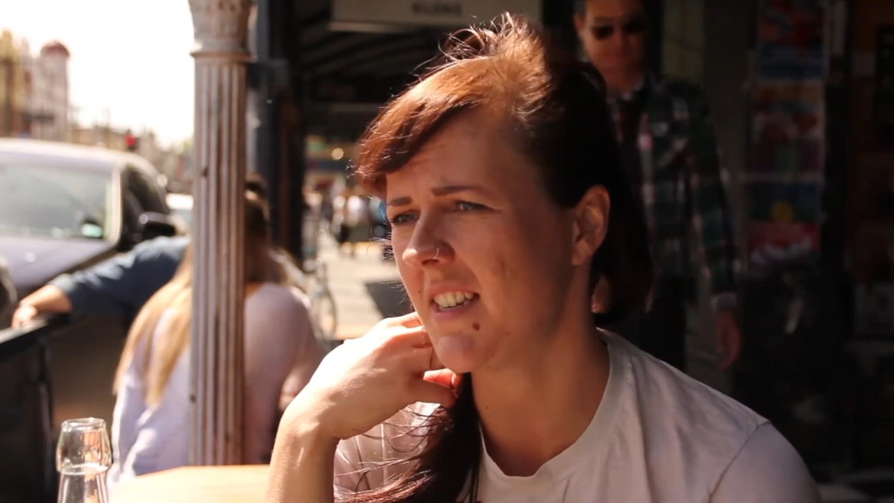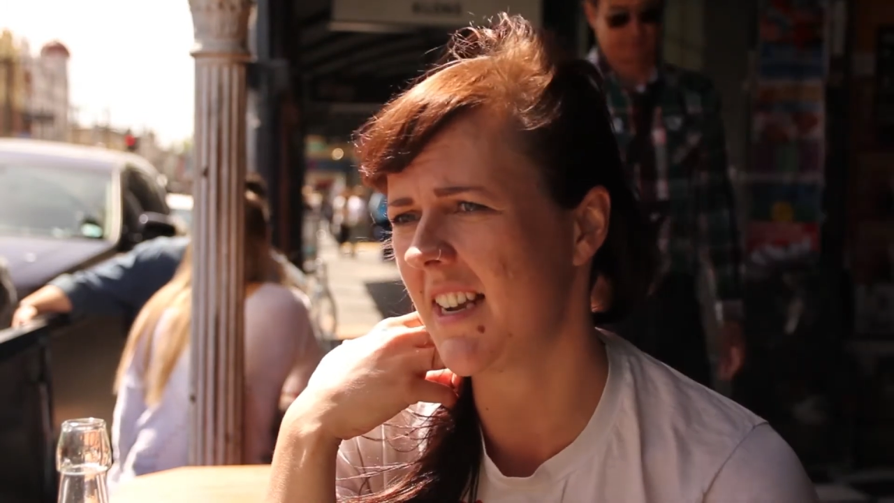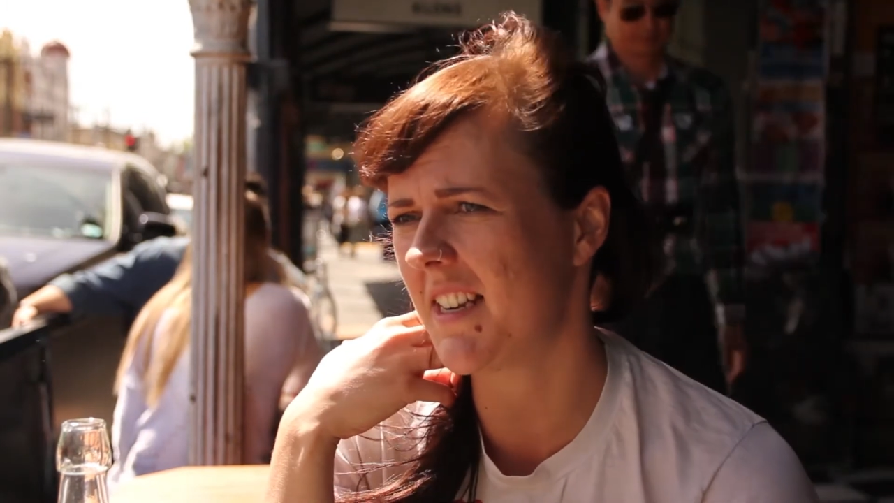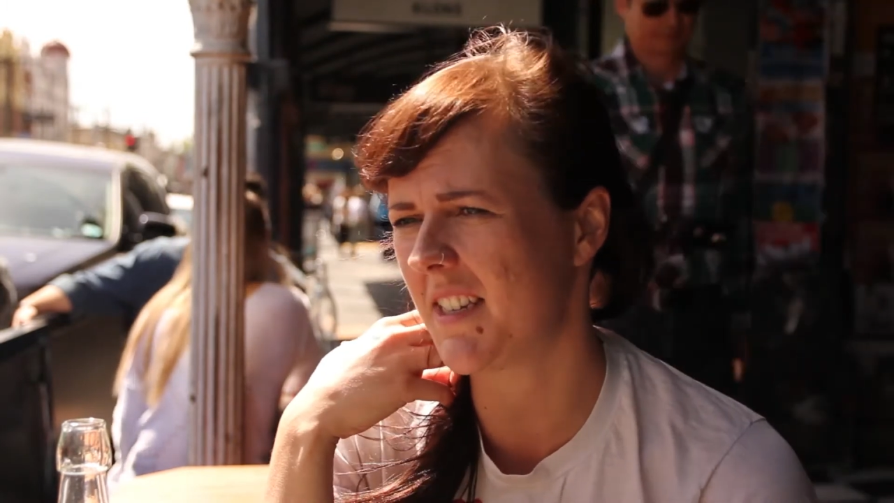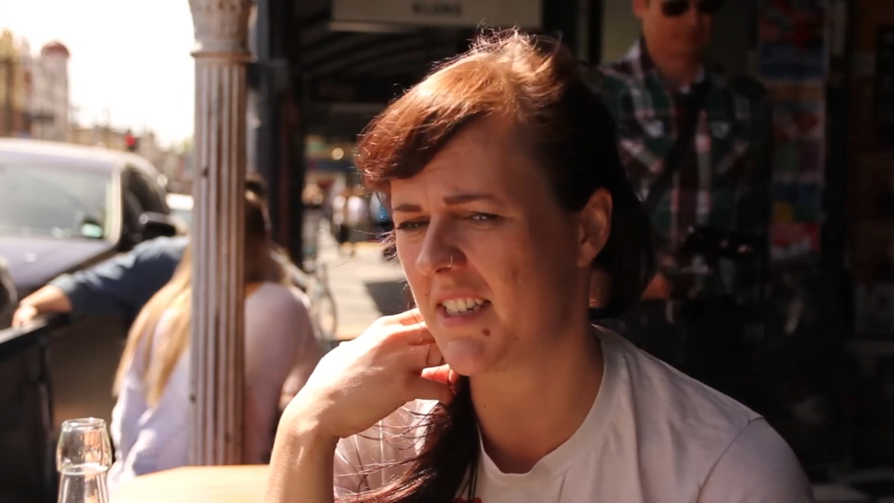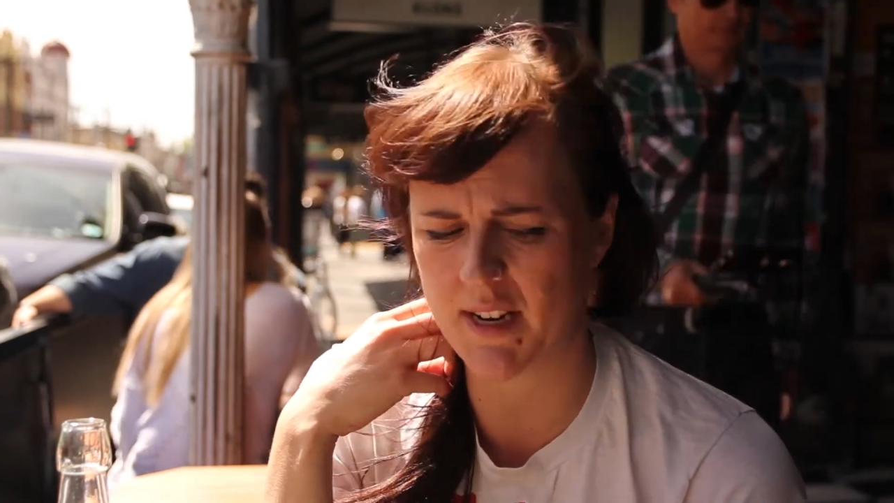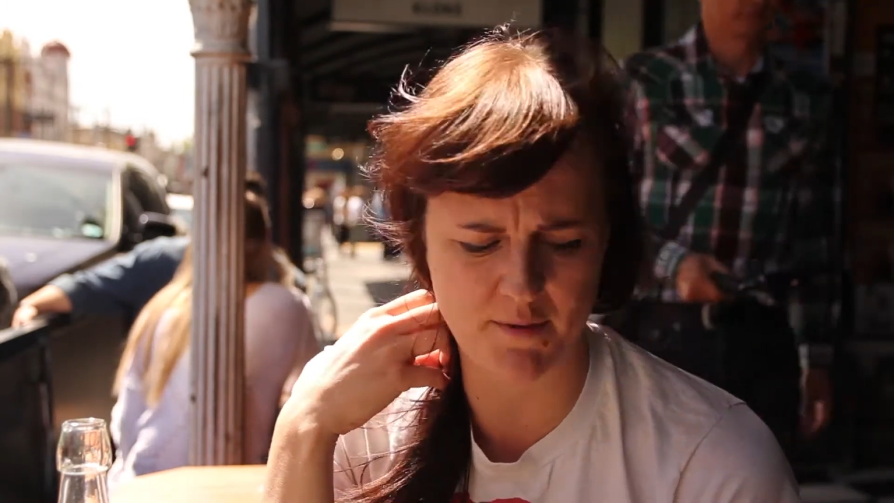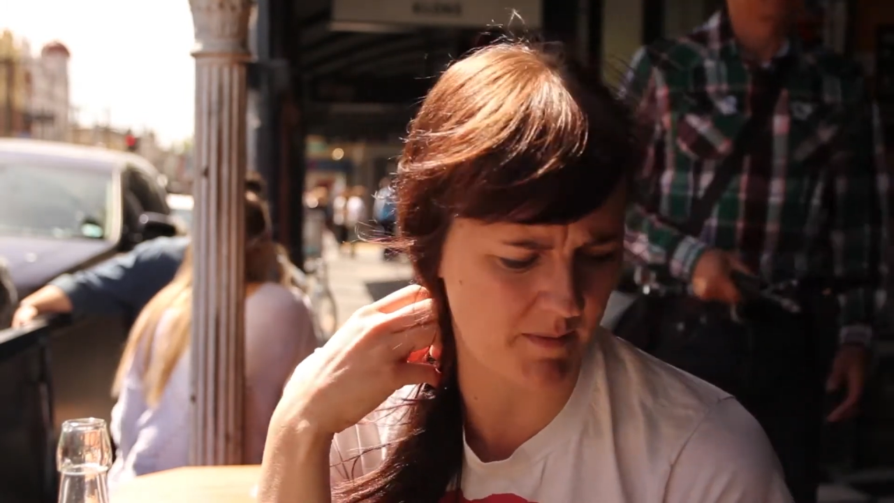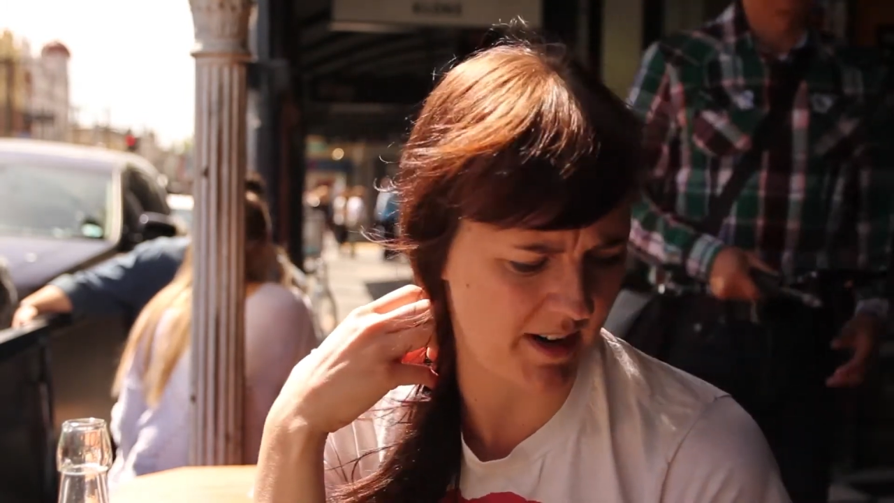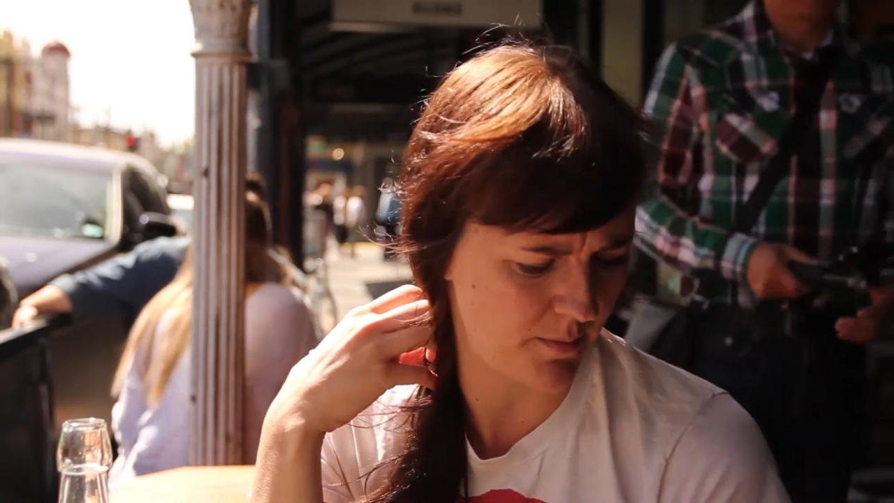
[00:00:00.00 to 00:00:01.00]
tendency
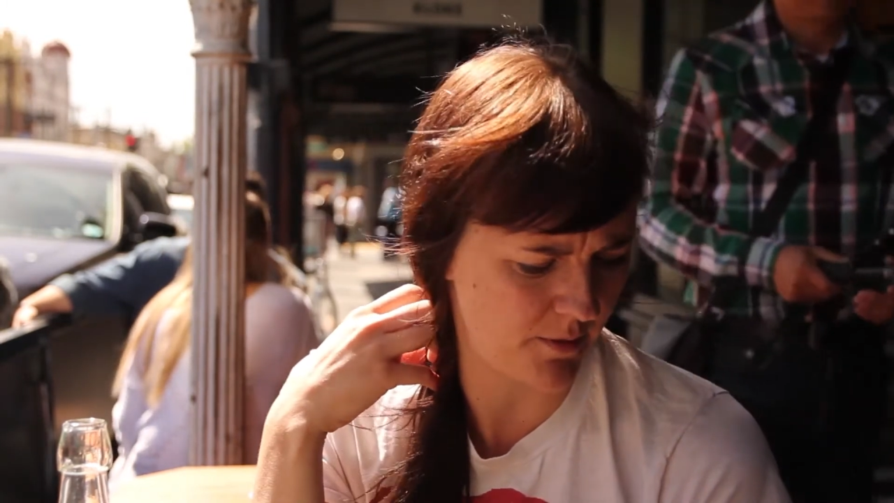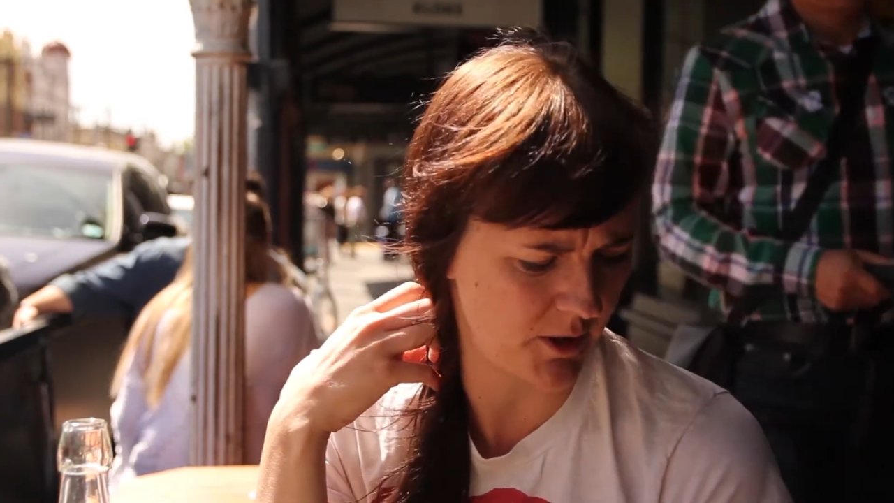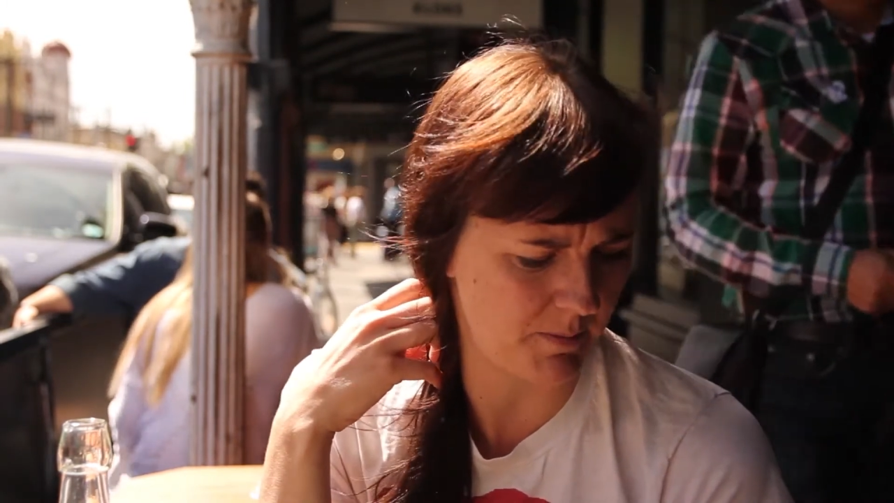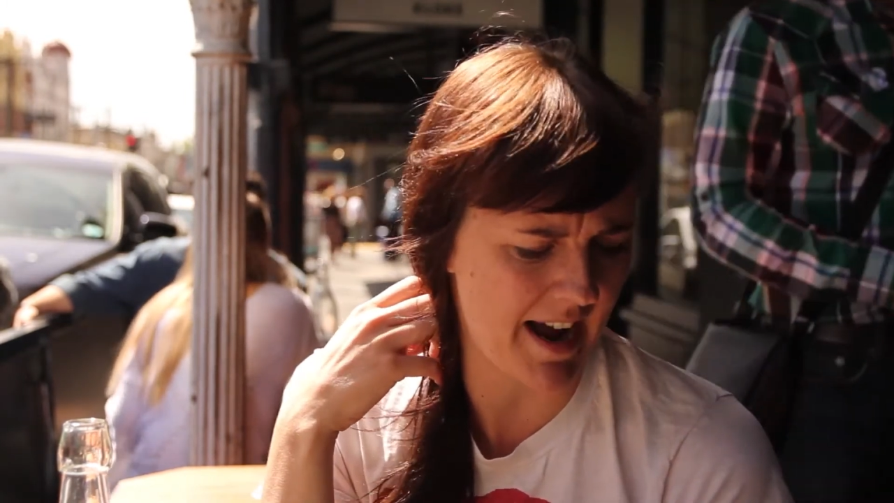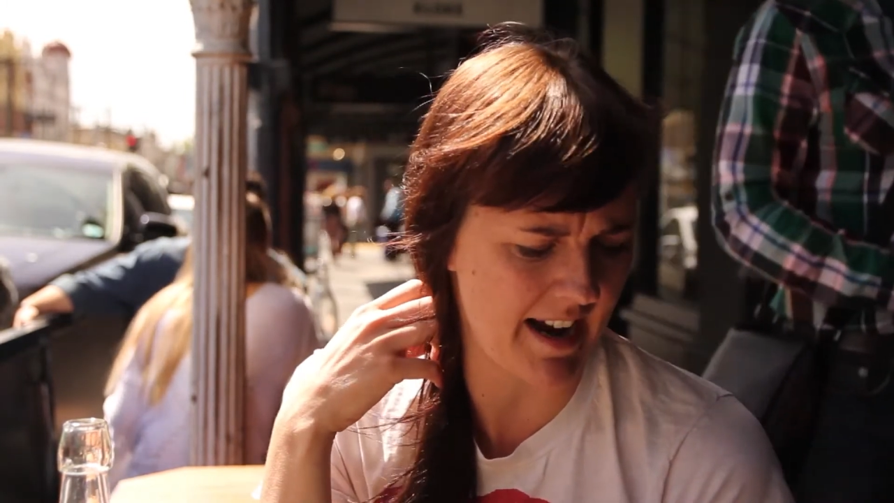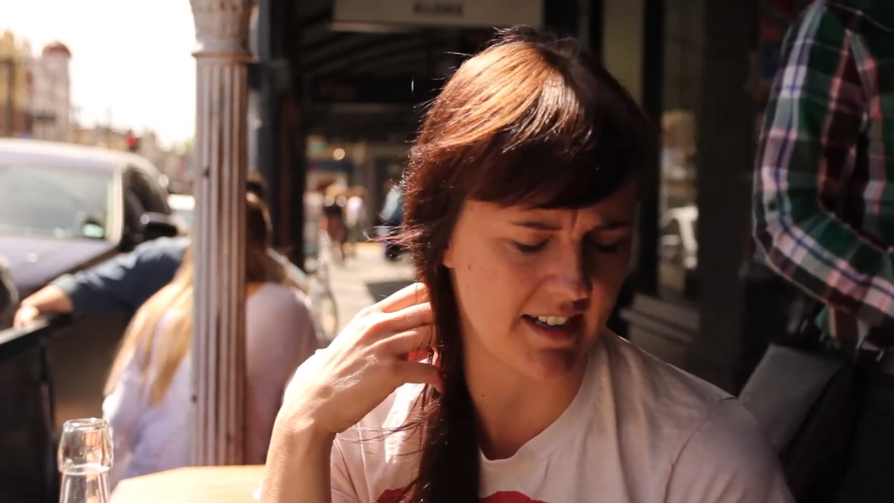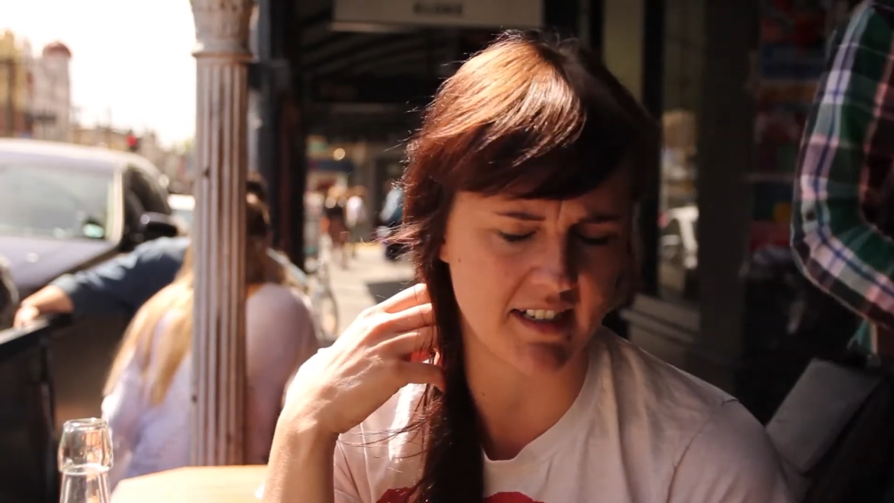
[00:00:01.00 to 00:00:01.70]
for me to push back